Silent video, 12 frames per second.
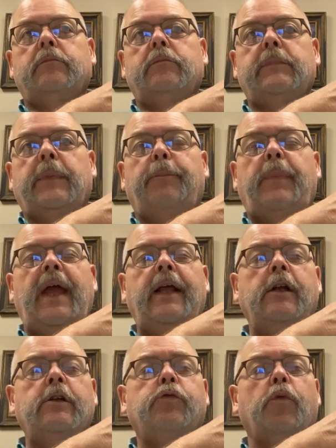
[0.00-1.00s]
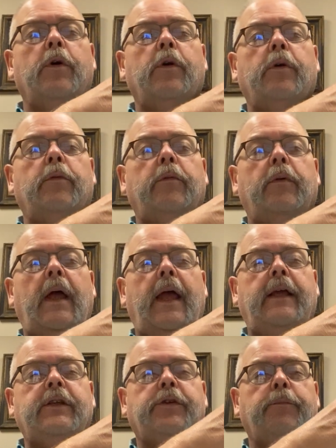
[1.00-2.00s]
the banners were,
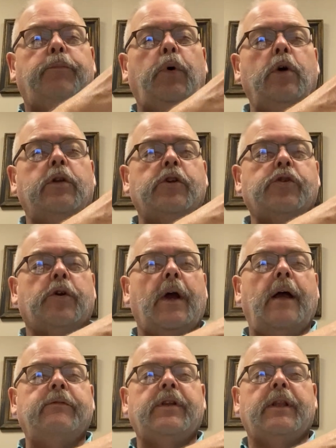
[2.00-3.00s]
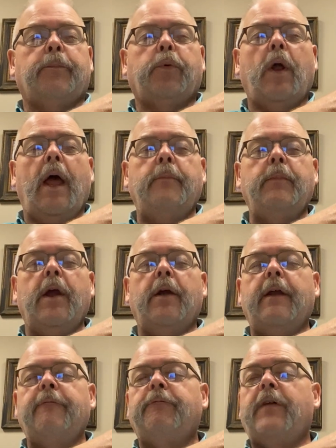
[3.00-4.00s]
as the book describes it, the
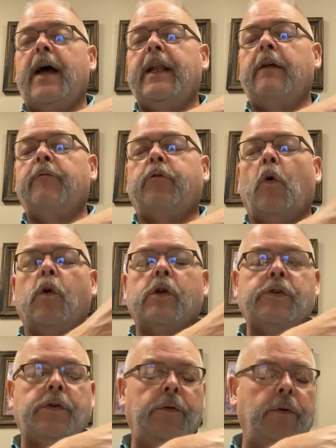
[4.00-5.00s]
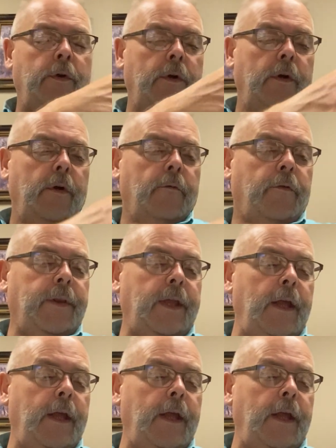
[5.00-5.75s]
primary fighting force for the